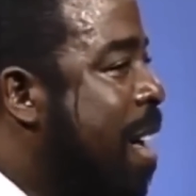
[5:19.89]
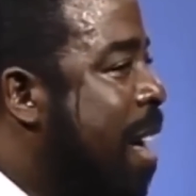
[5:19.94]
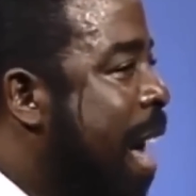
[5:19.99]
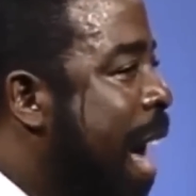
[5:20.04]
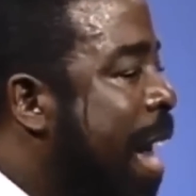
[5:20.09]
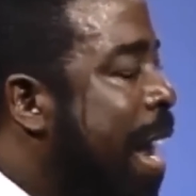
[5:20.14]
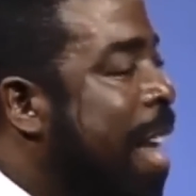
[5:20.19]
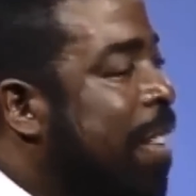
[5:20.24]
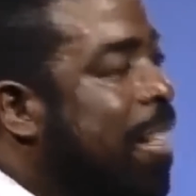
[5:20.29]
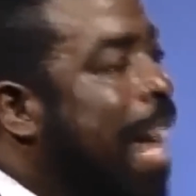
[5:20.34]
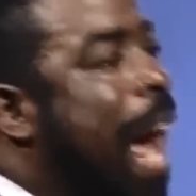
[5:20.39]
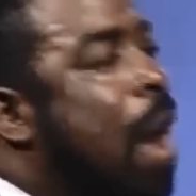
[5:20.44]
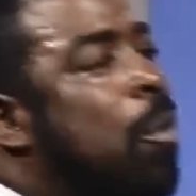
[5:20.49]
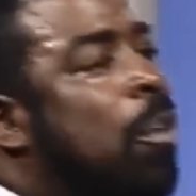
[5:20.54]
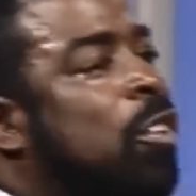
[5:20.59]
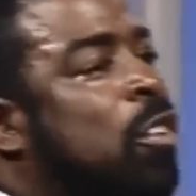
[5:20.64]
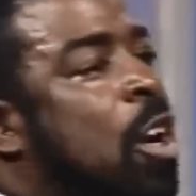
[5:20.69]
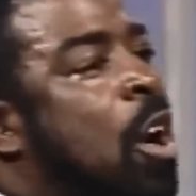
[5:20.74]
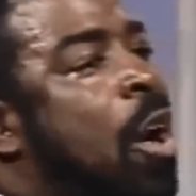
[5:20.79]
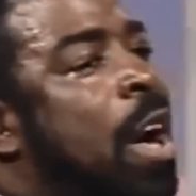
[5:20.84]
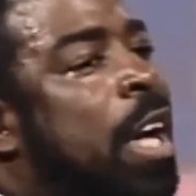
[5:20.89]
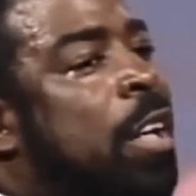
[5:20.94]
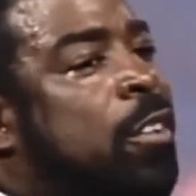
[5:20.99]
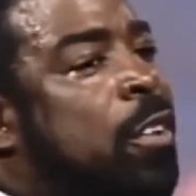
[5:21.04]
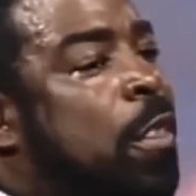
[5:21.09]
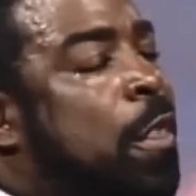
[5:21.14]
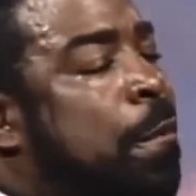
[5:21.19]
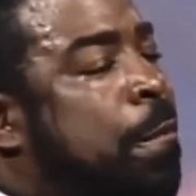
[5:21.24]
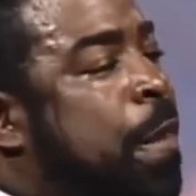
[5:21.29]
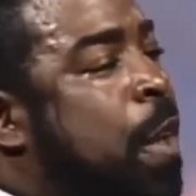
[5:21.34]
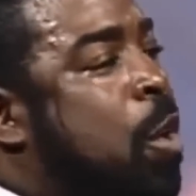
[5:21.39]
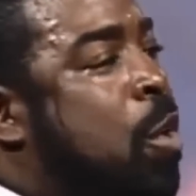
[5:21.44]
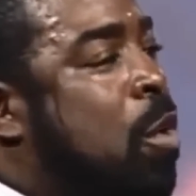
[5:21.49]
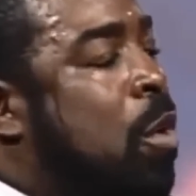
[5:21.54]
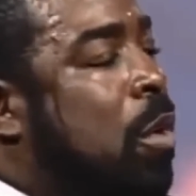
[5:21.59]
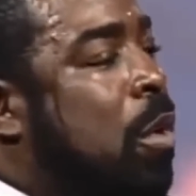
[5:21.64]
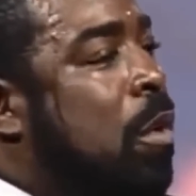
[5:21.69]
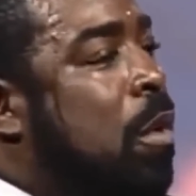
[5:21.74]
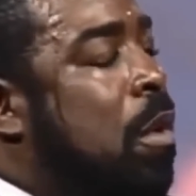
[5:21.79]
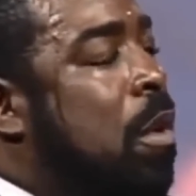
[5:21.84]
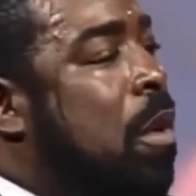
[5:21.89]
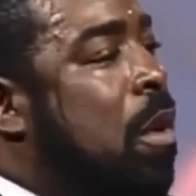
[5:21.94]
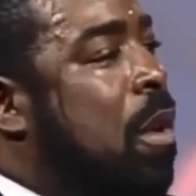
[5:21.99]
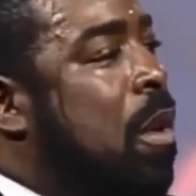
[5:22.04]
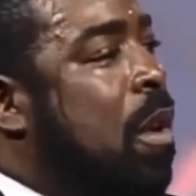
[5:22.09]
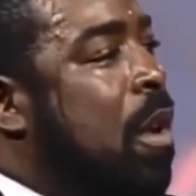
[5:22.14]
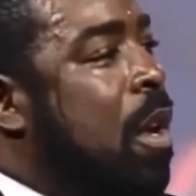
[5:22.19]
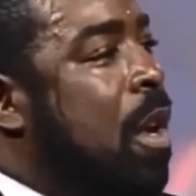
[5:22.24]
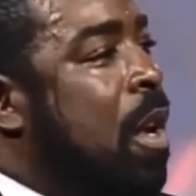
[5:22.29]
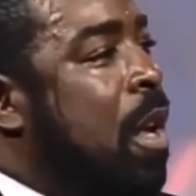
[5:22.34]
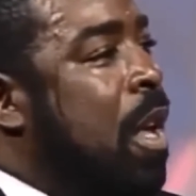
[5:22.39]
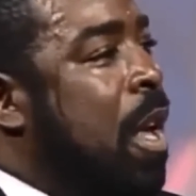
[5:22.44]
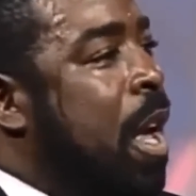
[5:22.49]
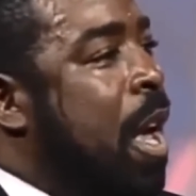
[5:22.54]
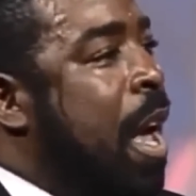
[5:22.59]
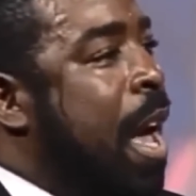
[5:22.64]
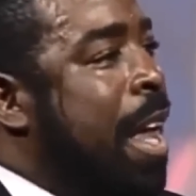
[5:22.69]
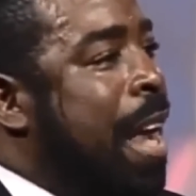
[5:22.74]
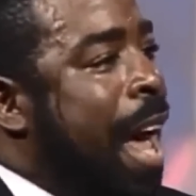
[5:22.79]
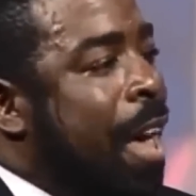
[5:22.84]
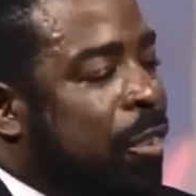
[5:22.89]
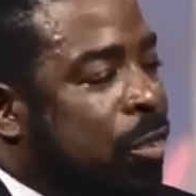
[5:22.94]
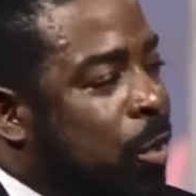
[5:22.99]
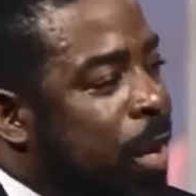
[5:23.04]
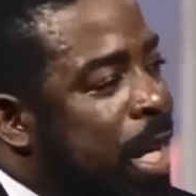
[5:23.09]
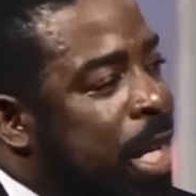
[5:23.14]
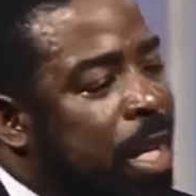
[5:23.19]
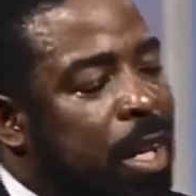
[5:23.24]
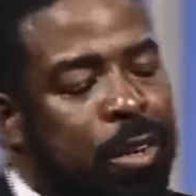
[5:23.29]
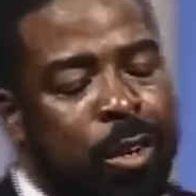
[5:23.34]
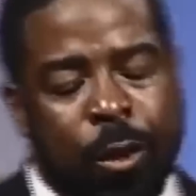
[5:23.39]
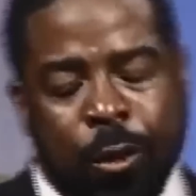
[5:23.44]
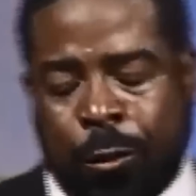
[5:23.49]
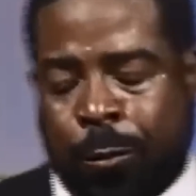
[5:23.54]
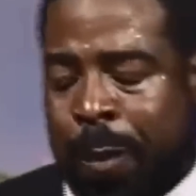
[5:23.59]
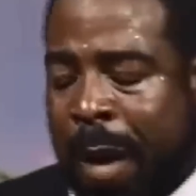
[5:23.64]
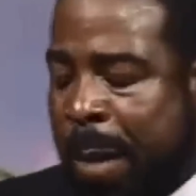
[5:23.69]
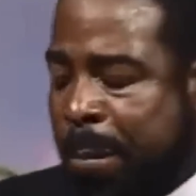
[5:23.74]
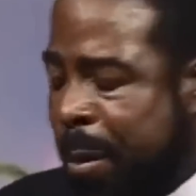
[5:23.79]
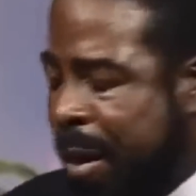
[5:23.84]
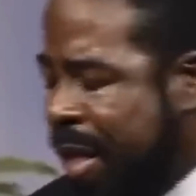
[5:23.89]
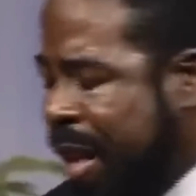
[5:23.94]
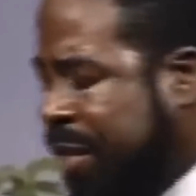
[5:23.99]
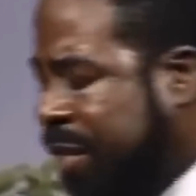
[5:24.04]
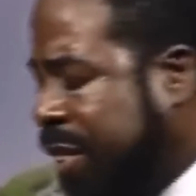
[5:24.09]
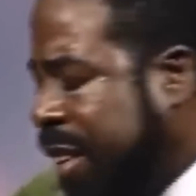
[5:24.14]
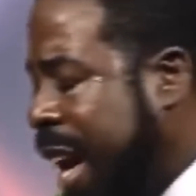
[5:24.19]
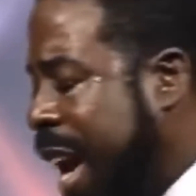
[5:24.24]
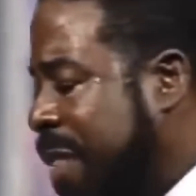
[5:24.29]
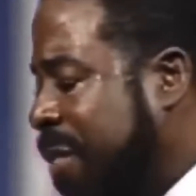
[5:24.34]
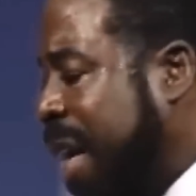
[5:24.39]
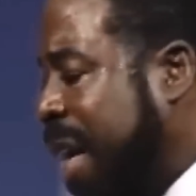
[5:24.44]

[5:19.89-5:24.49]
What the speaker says: And as I was going to the funeral, and I was reading a newspaper that said